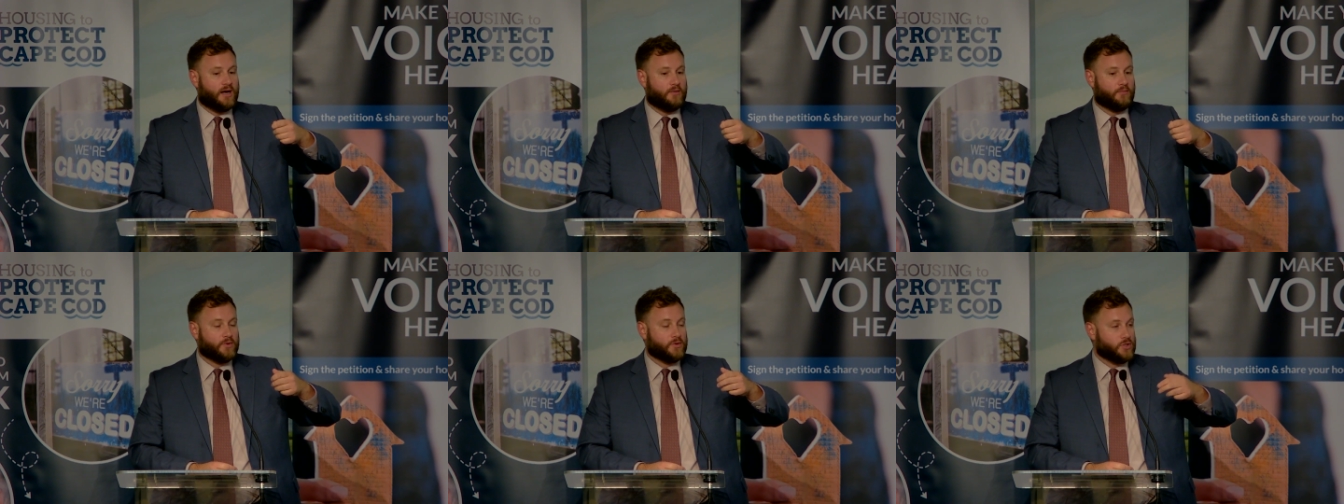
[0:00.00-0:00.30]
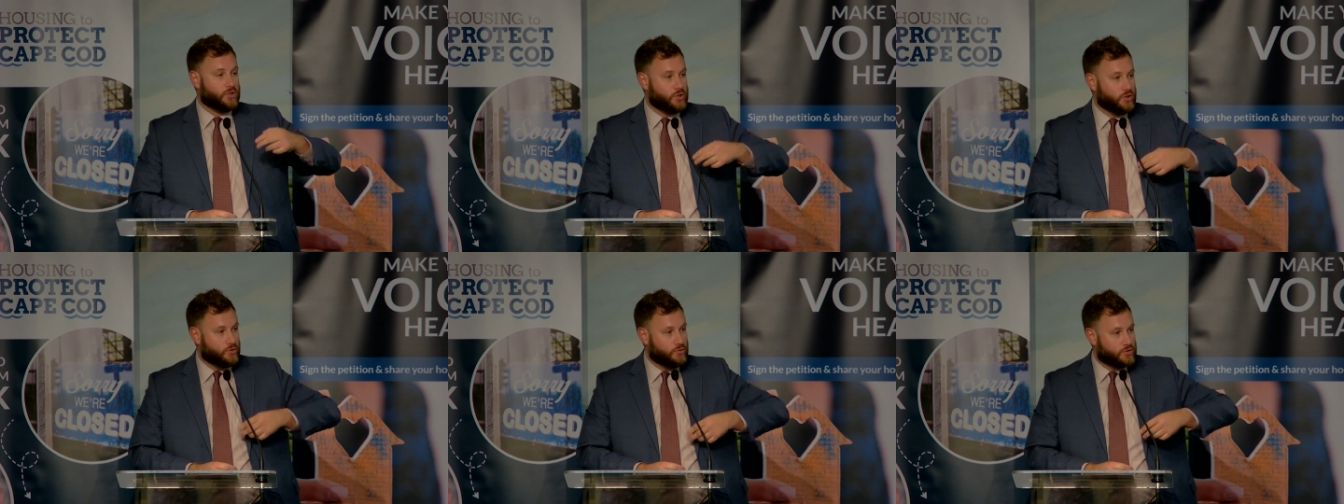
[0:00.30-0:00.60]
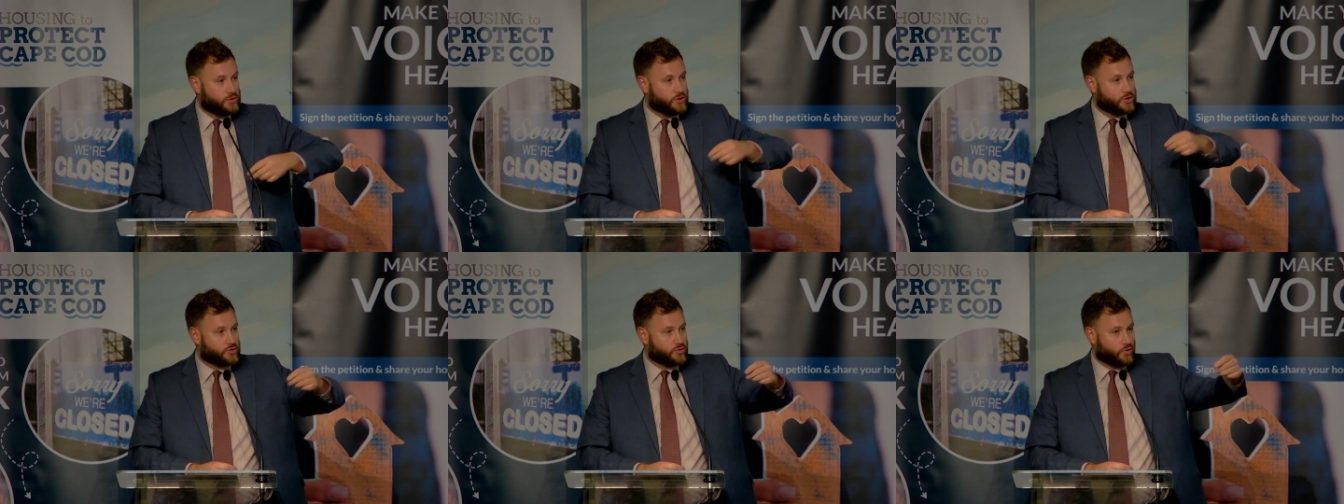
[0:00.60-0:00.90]
We
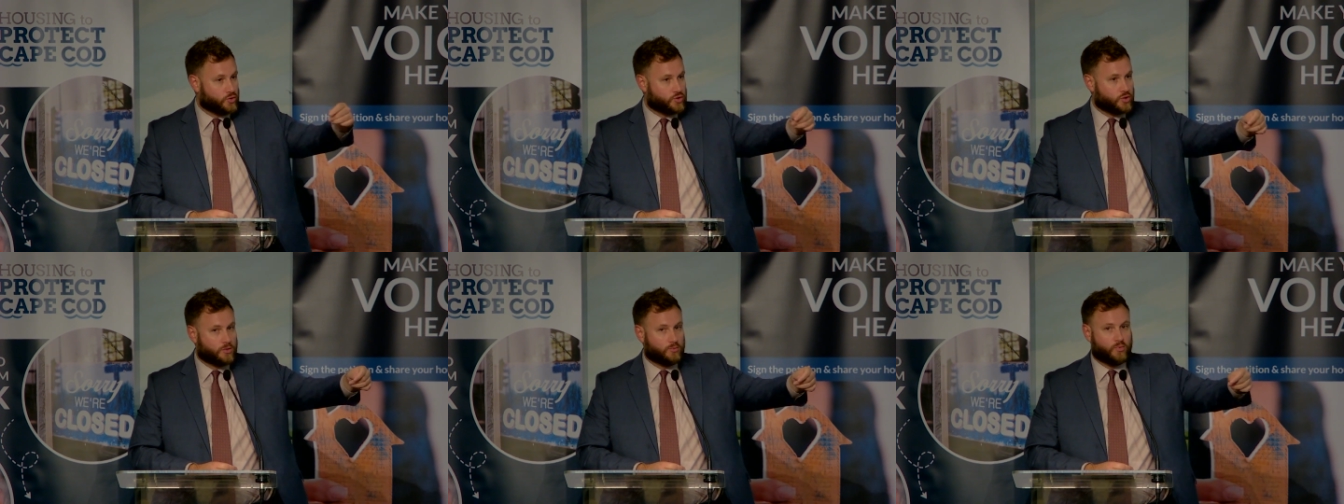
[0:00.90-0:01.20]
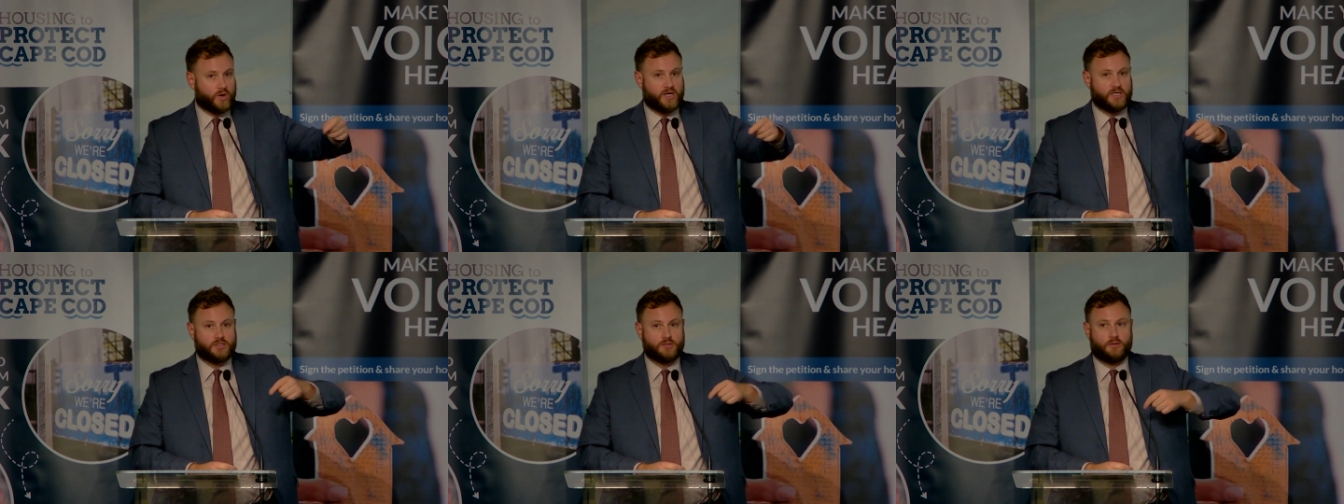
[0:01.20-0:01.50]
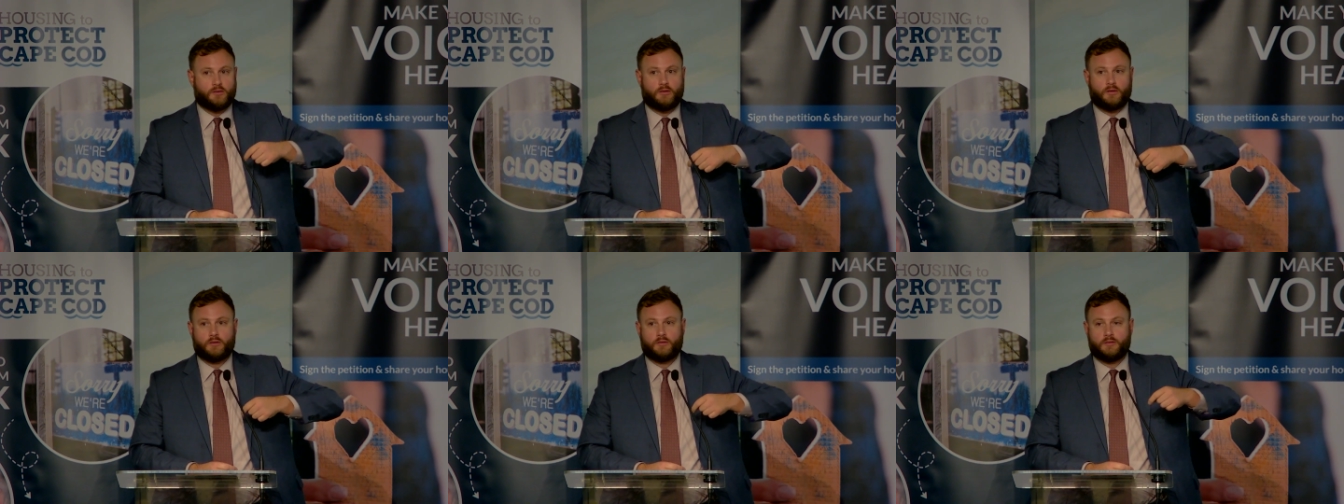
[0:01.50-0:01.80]
used the short-term
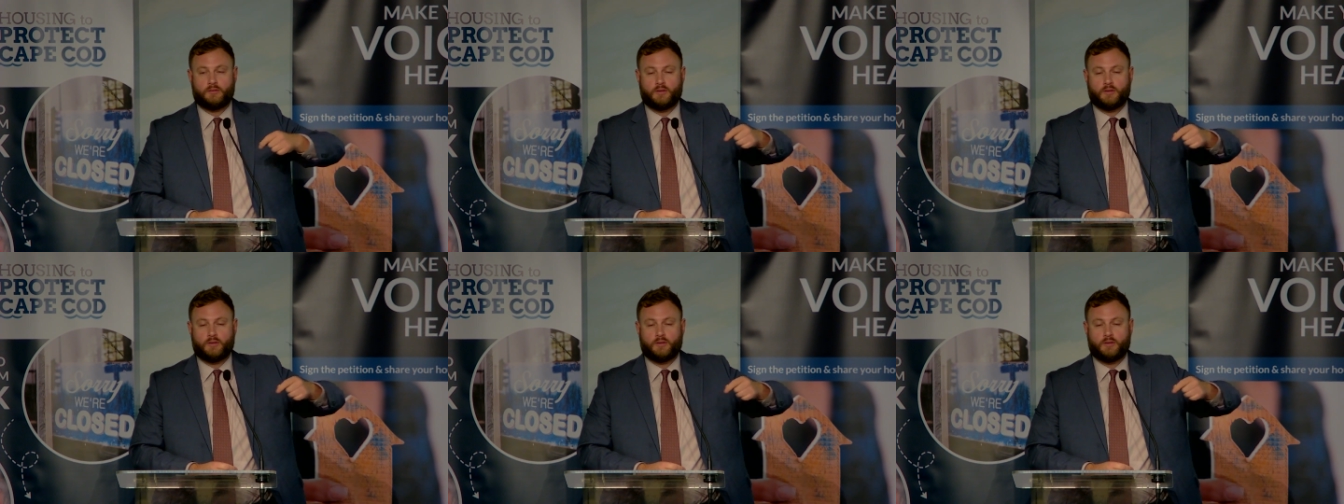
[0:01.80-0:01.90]
rental